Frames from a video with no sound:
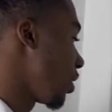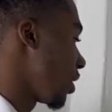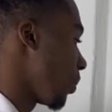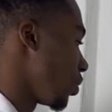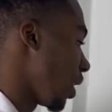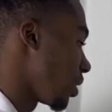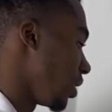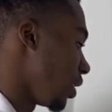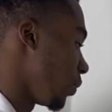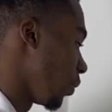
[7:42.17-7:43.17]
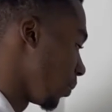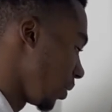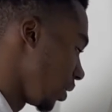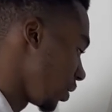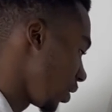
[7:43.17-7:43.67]
subtract this from
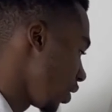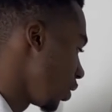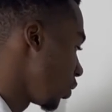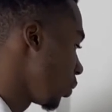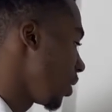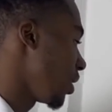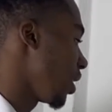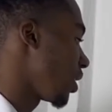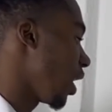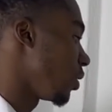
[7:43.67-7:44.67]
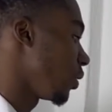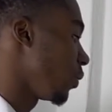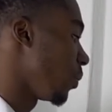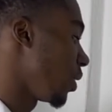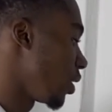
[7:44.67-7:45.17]
this. So when you take 1,000
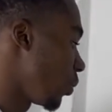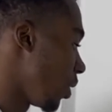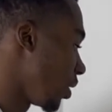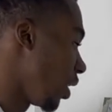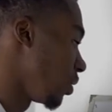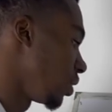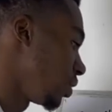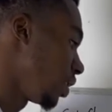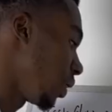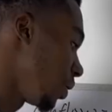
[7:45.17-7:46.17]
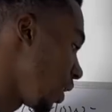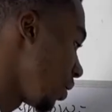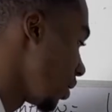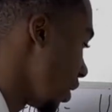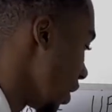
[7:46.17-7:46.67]
from 31,000, straight away you are
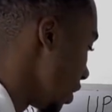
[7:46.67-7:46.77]
going to get